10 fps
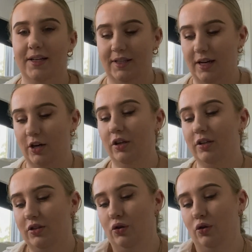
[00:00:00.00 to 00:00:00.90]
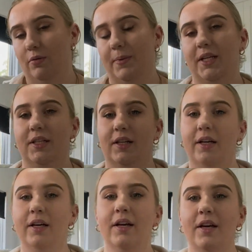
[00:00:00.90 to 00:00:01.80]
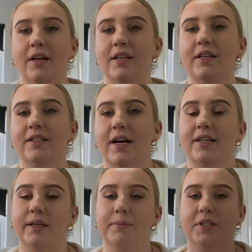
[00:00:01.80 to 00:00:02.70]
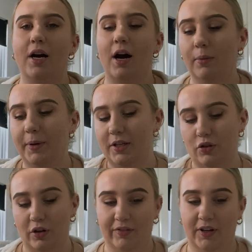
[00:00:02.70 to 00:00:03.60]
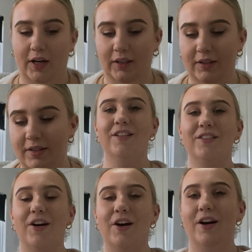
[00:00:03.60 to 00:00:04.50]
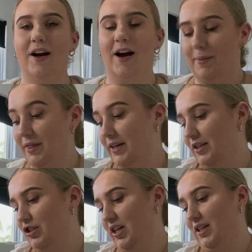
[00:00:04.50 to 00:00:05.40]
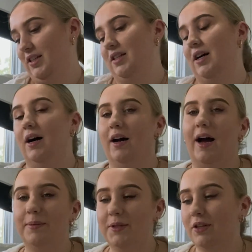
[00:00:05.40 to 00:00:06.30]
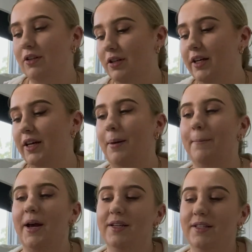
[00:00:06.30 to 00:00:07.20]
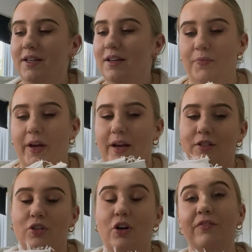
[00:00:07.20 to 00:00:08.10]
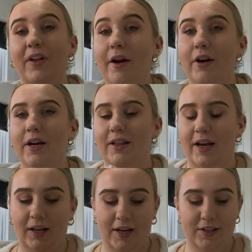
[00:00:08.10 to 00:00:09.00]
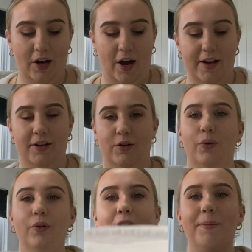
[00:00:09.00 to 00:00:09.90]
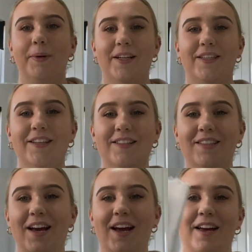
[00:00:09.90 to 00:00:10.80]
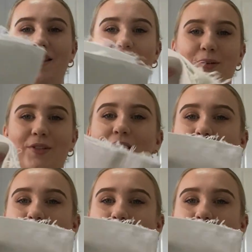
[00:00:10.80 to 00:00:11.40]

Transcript: is, I got two basically, the exact same style but in two different colors. So and these jeans are absolutely amazing. They are so flattering. They are like tight in all the right places and then also